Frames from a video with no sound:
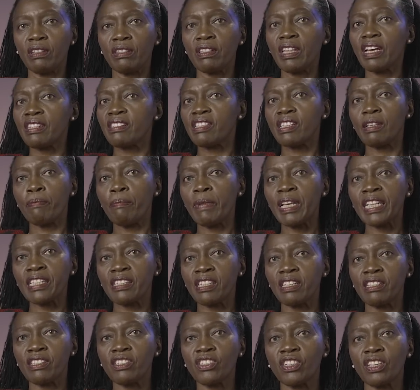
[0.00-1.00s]
That's the
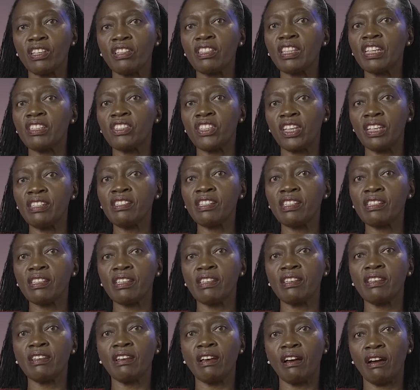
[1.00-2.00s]
message the Gen
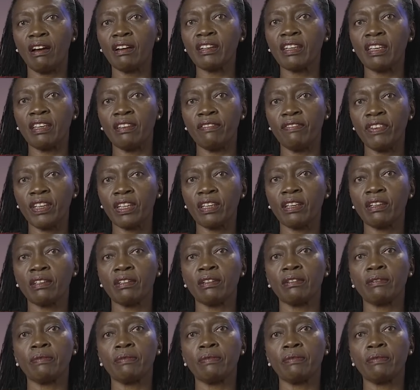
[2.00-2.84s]
Z are given.